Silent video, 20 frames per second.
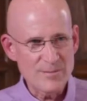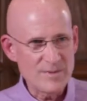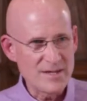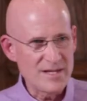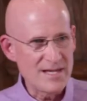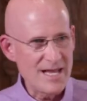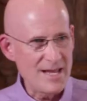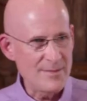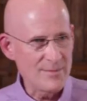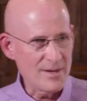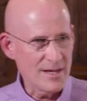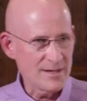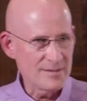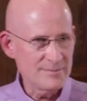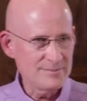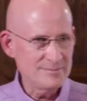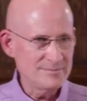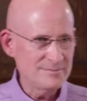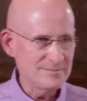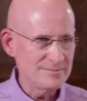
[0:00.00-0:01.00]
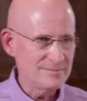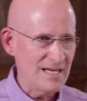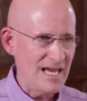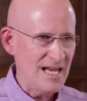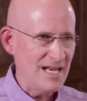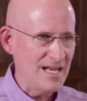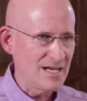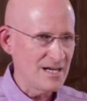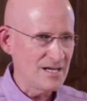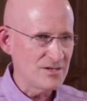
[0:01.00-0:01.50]
up the naming
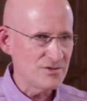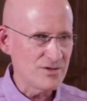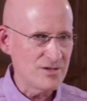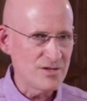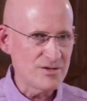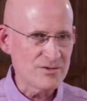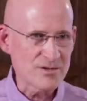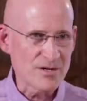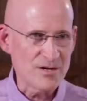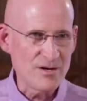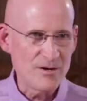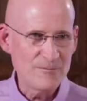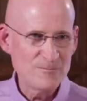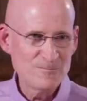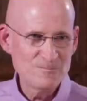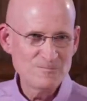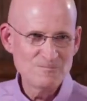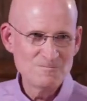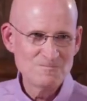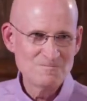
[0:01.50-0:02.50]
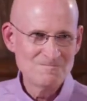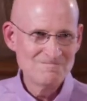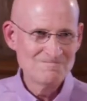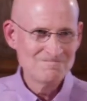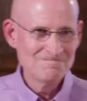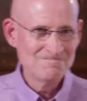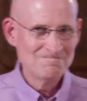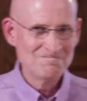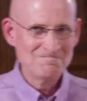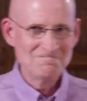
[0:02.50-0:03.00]
80, 100 years ago.
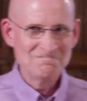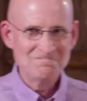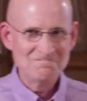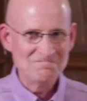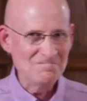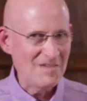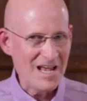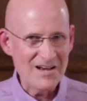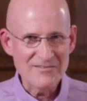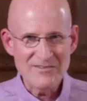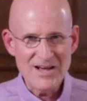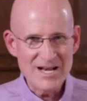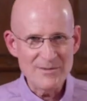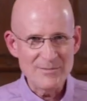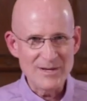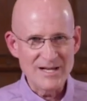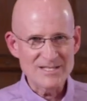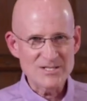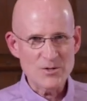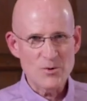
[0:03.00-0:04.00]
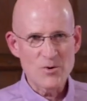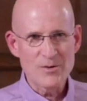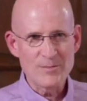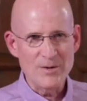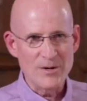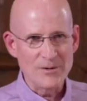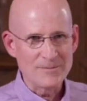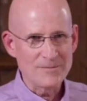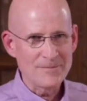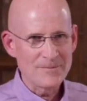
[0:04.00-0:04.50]
Not a vitamin, it's a
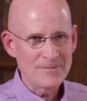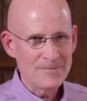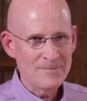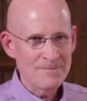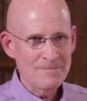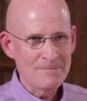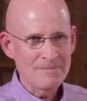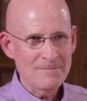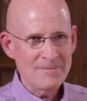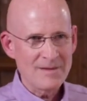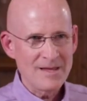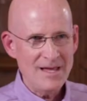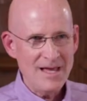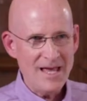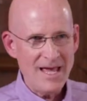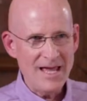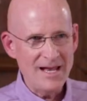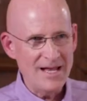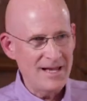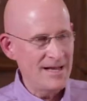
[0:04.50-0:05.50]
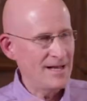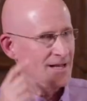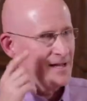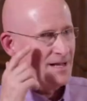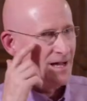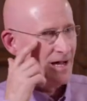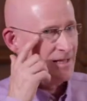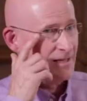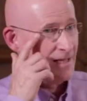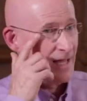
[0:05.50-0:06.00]
hormone.
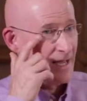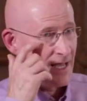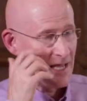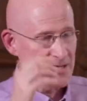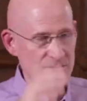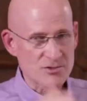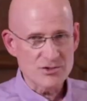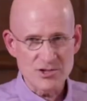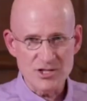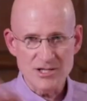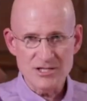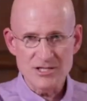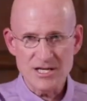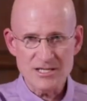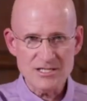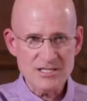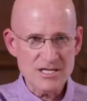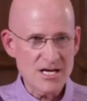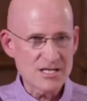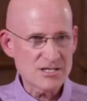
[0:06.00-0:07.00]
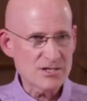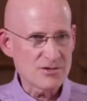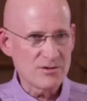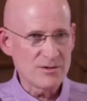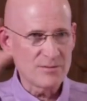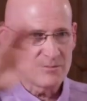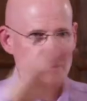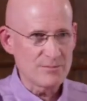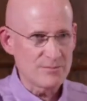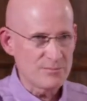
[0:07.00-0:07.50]
And unlike estrogen,
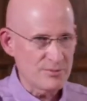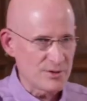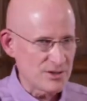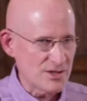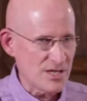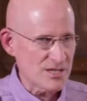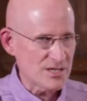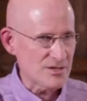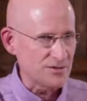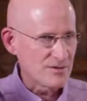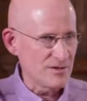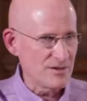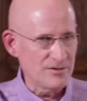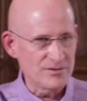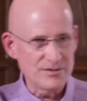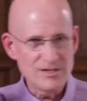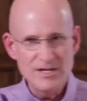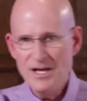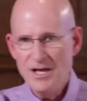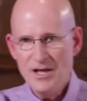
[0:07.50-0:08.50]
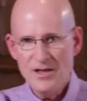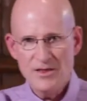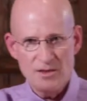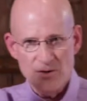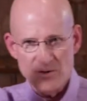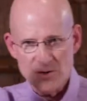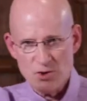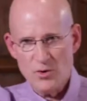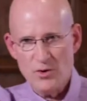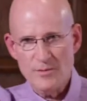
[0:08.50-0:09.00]
testosterone, progesterone,
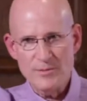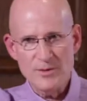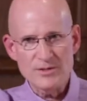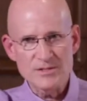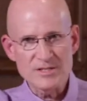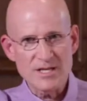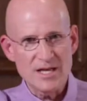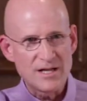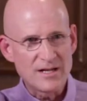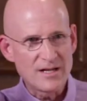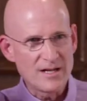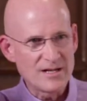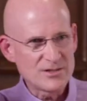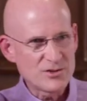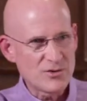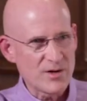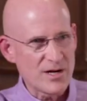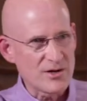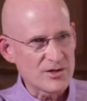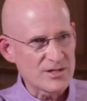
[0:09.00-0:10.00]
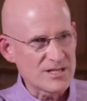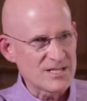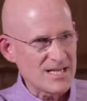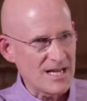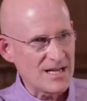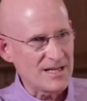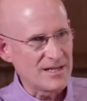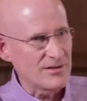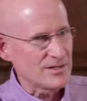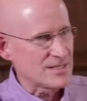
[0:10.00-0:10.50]
those hormones that trigger
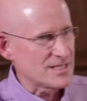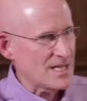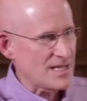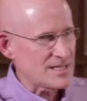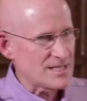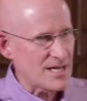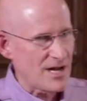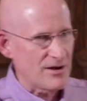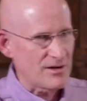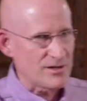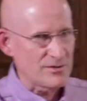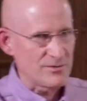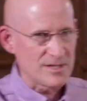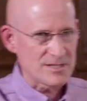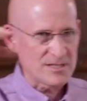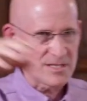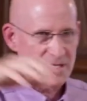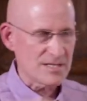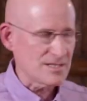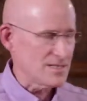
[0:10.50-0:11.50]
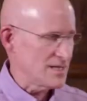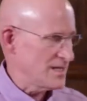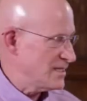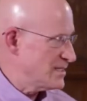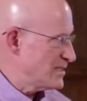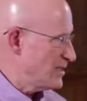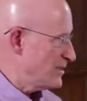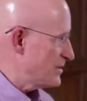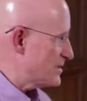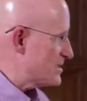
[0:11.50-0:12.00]
secondary sex characteristics in
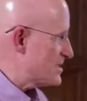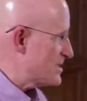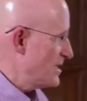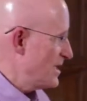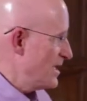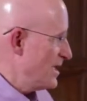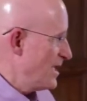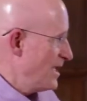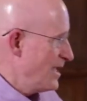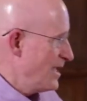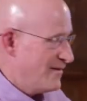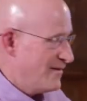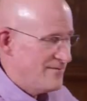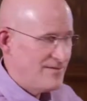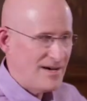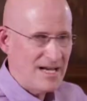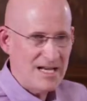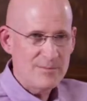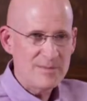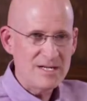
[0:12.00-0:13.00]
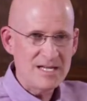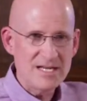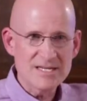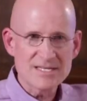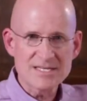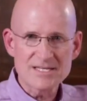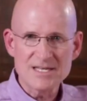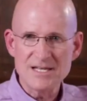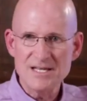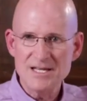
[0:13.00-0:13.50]
adults, vitamin D
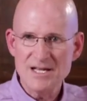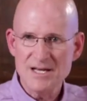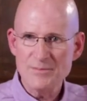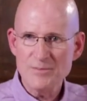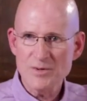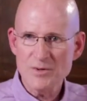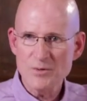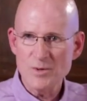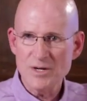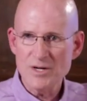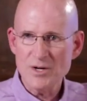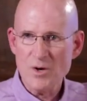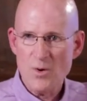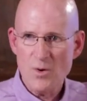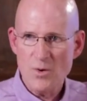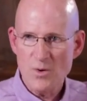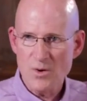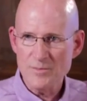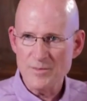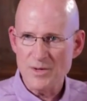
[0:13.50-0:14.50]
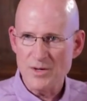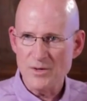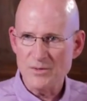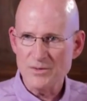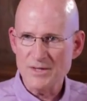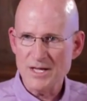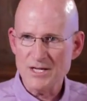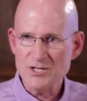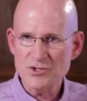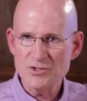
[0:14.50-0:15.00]
is the #1
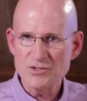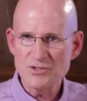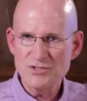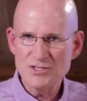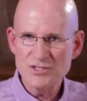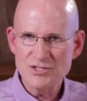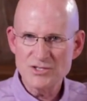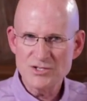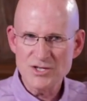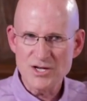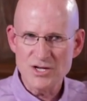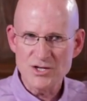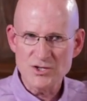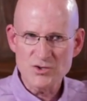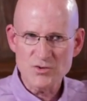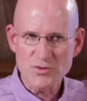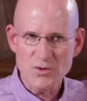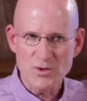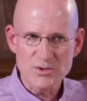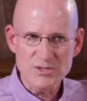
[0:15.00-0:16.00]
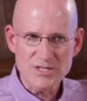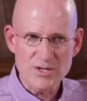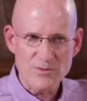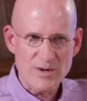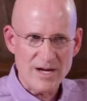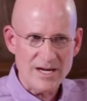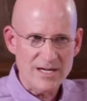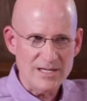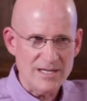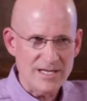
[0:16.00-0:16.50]
hormone that controls and
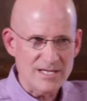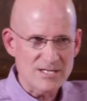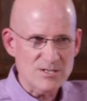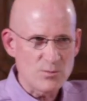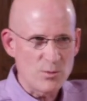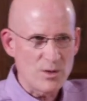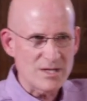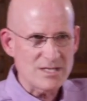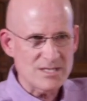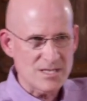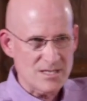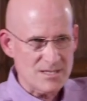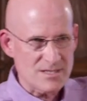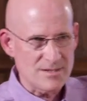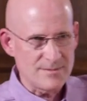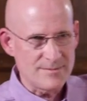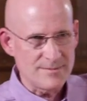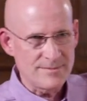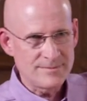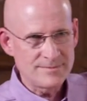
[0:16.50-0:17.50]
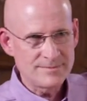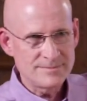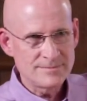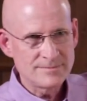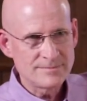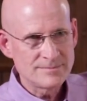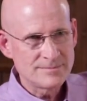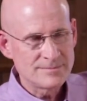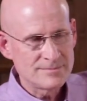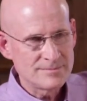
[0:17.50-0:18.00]
regulates what system?
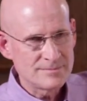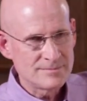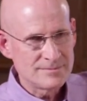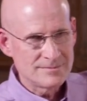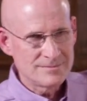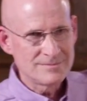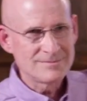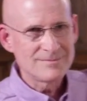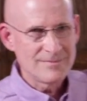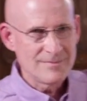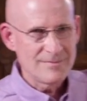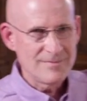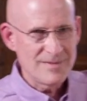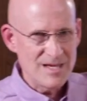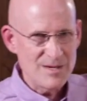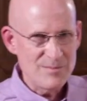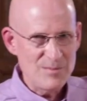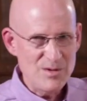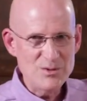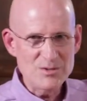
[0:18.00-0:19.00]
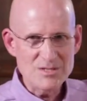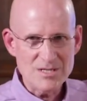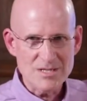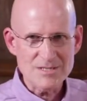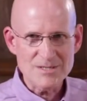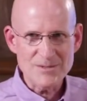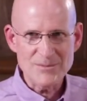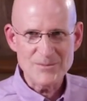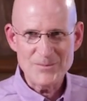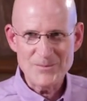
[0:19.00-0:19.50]
The immune
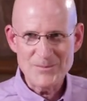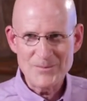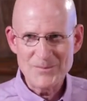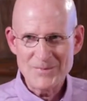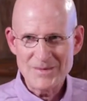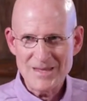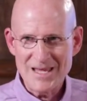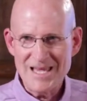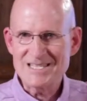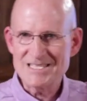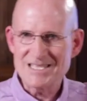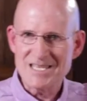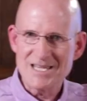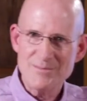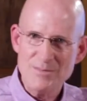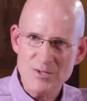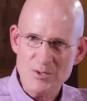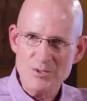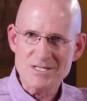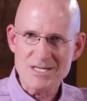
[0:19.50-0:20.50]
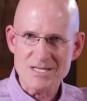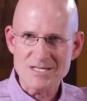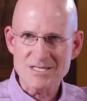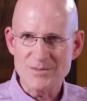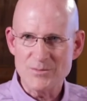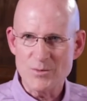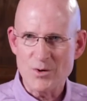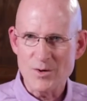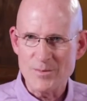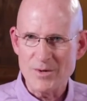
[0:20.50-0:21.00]
system. It's the immune
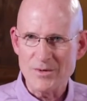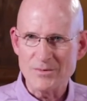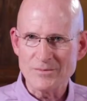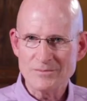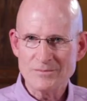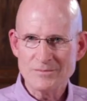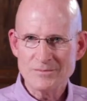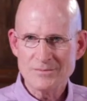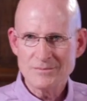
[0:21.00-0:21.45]
system hormone.